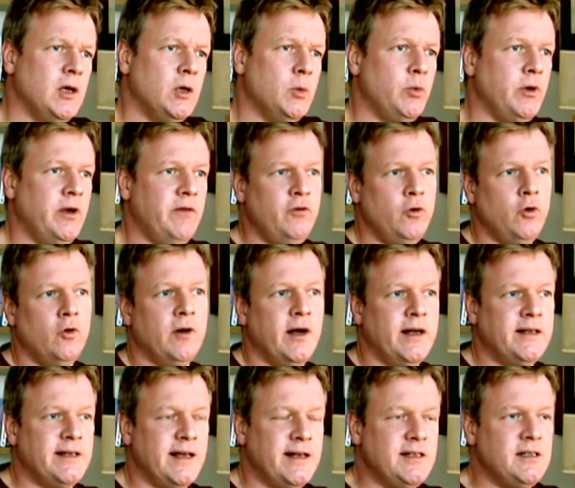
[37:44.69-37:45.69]
But if your
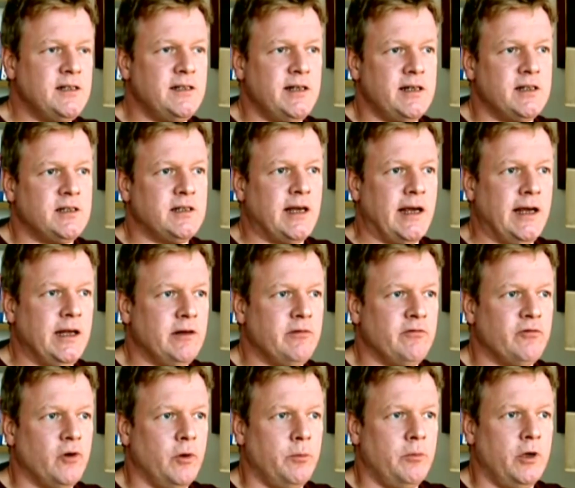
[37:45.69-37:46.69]
identity is taken
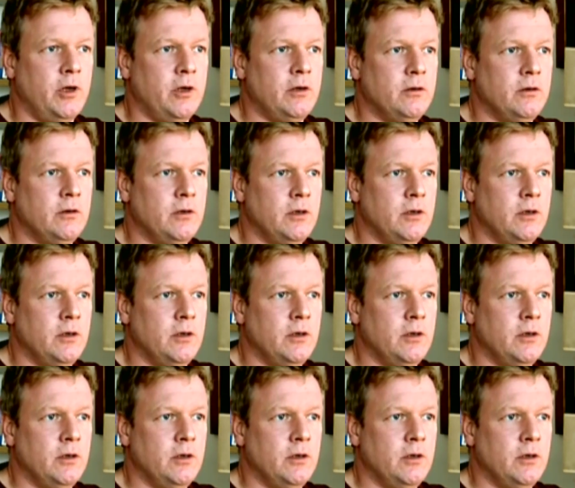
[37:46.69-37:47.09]
from you